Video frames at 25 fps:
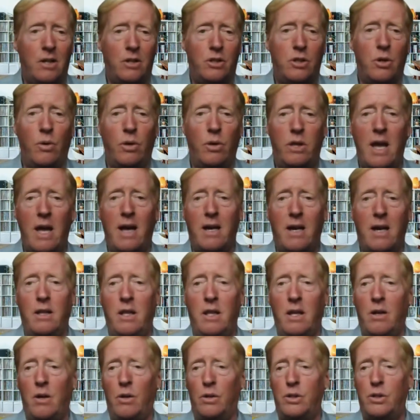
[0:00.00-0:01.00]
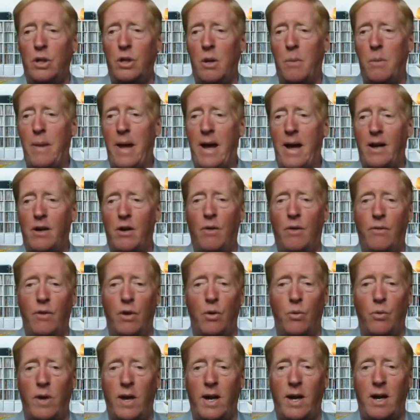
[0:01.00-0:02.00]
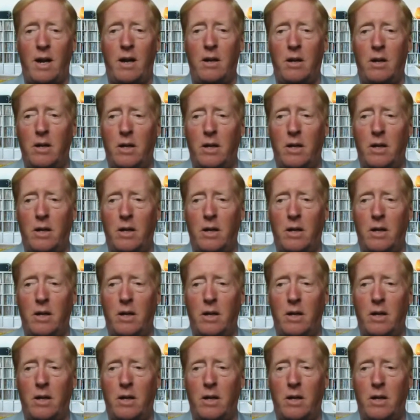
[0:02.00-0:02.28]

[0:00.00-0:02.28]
So with that, I think I'll turn it back over to Rick